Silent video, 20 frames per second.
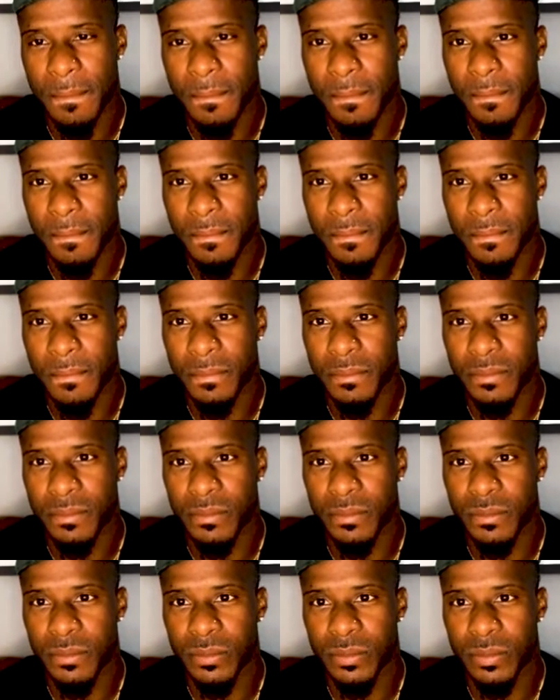
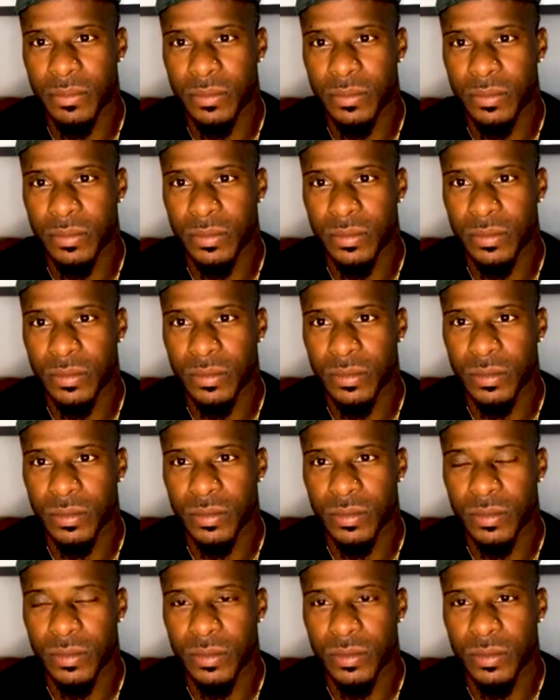
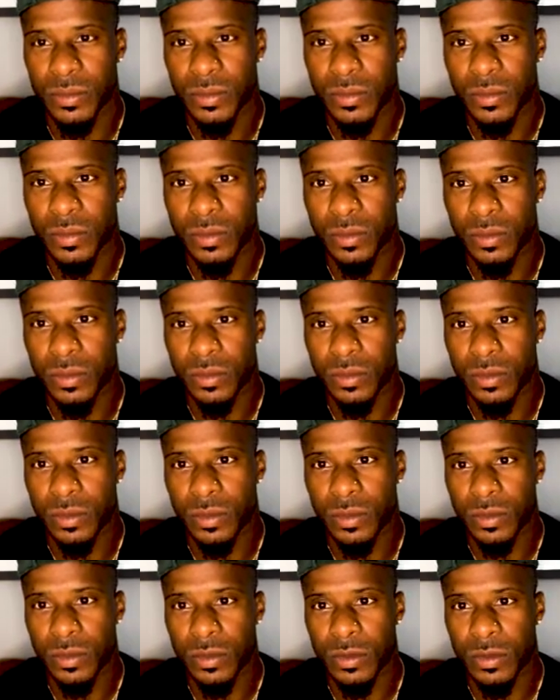
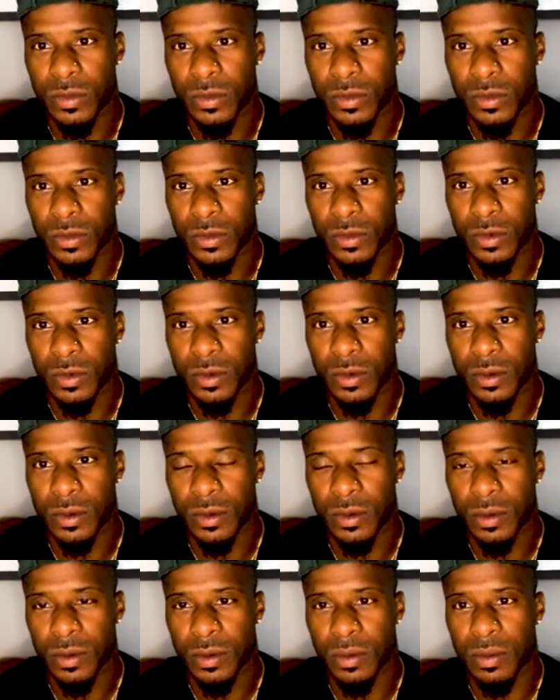
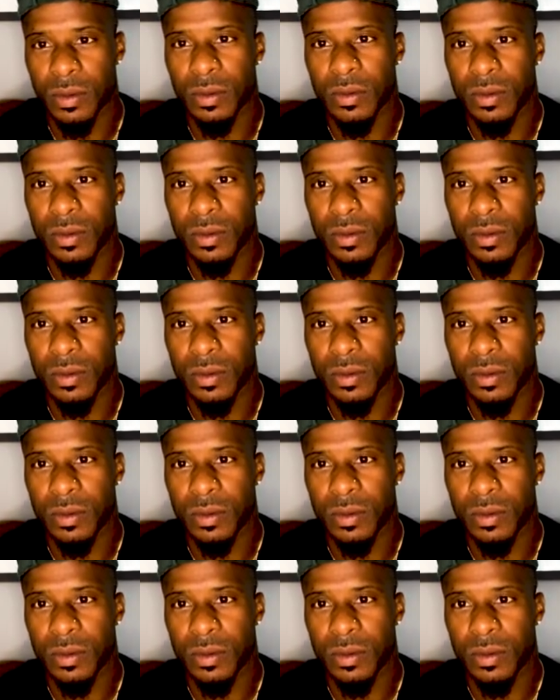(silent)